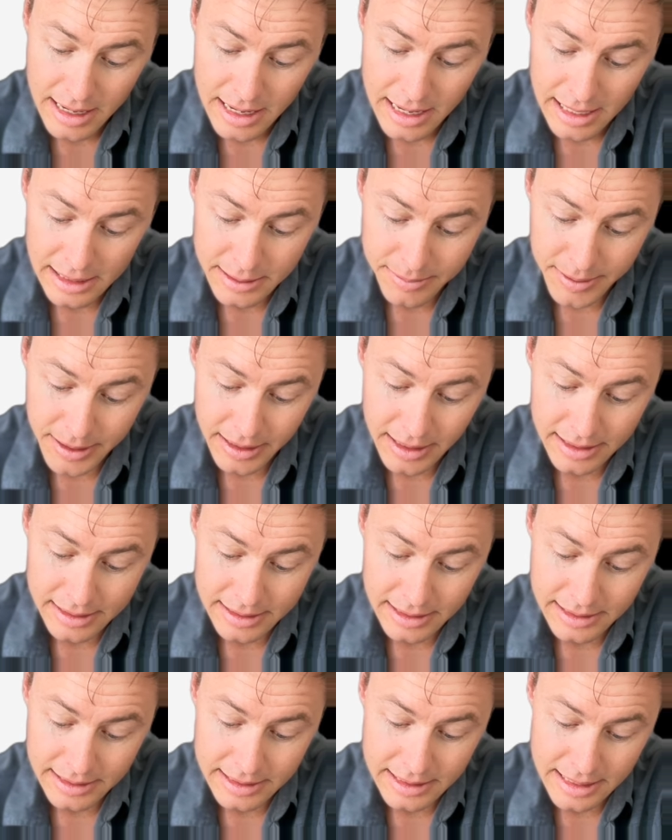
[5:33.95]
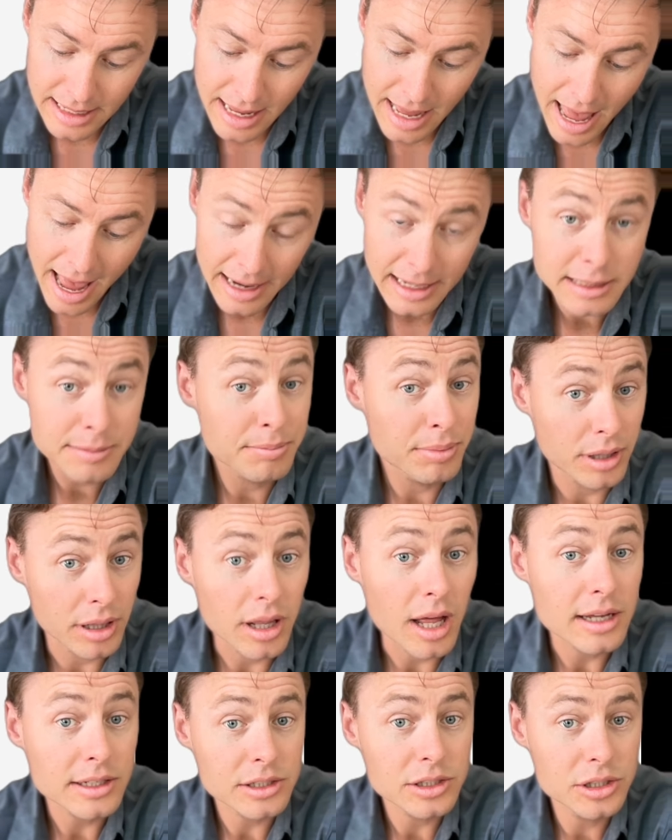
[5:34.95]
It's because it's x
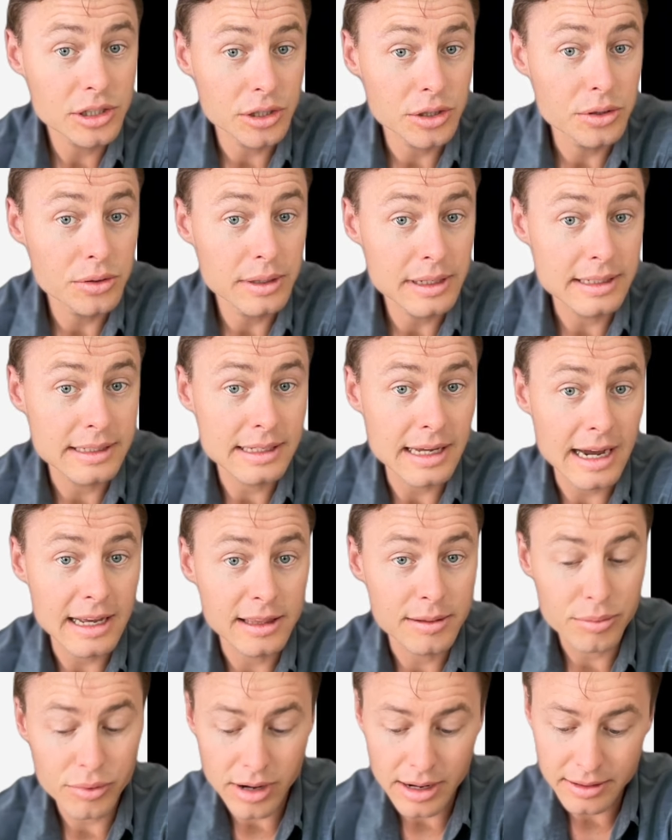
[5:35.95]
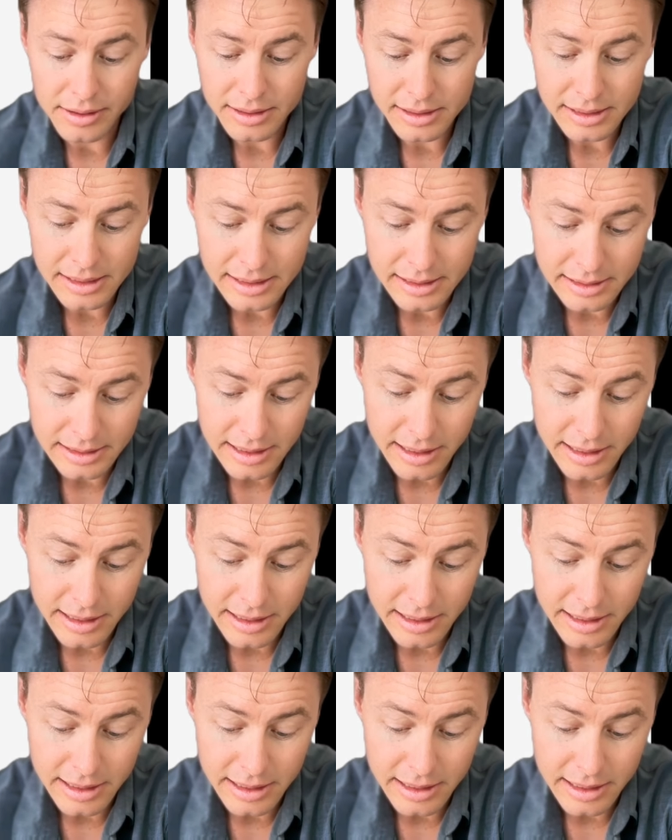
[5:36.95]
plus 2 inside the parentheses,